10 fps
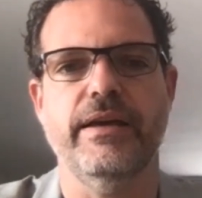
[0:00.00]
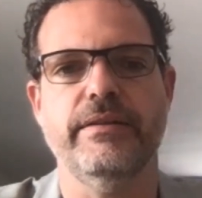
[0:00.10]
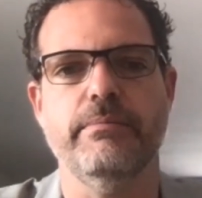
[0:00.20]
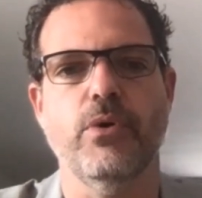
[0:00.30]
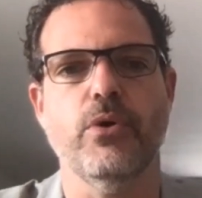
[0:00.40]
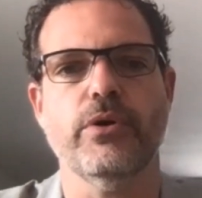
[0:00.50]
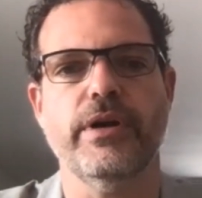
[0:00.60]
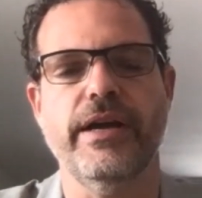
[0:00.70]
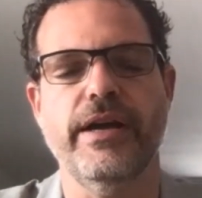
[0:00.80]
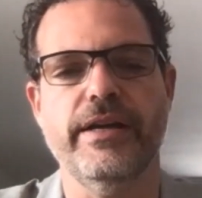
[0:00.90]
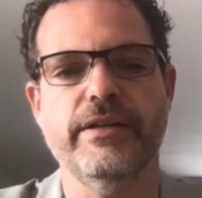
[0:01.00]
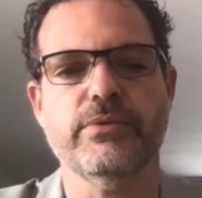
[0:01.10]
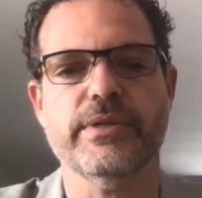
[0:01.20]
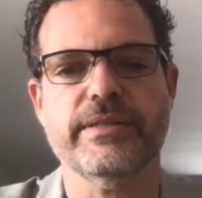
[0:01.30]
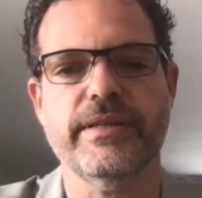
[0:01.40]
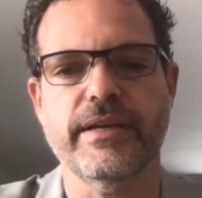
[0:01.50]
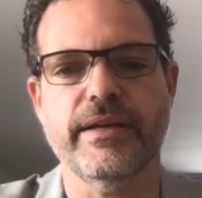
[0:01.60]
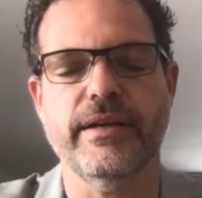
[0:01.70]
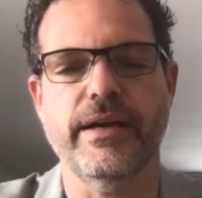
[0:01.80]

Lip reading: the more interesting